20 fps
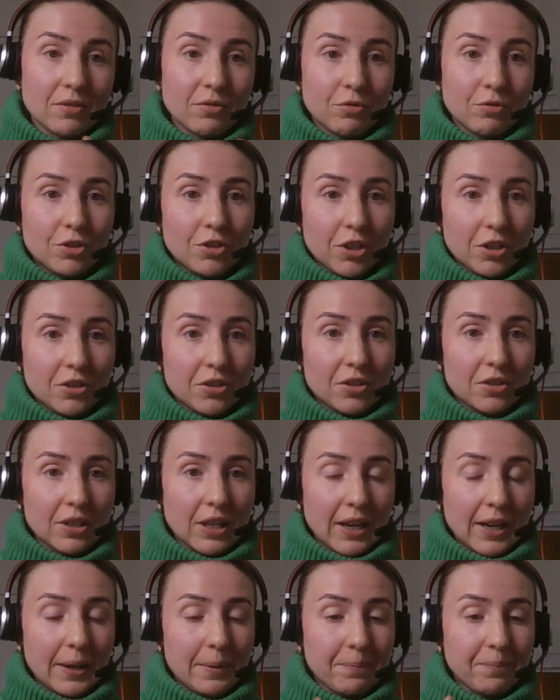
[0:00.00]
reduce,
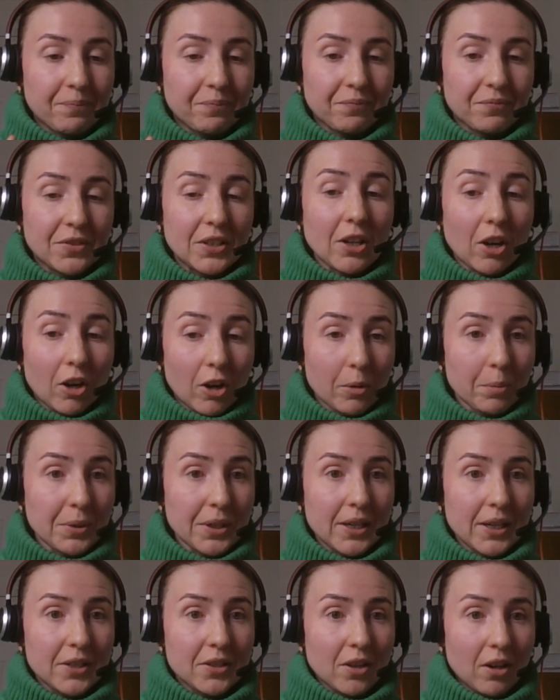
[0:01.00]

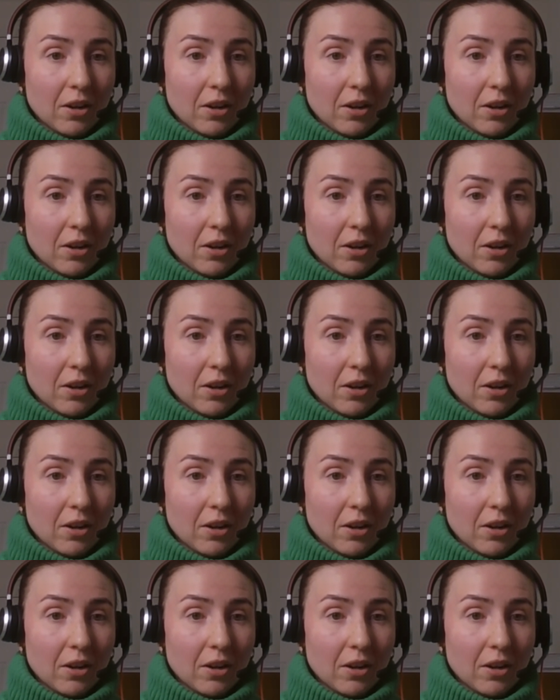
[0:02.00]
decarbonise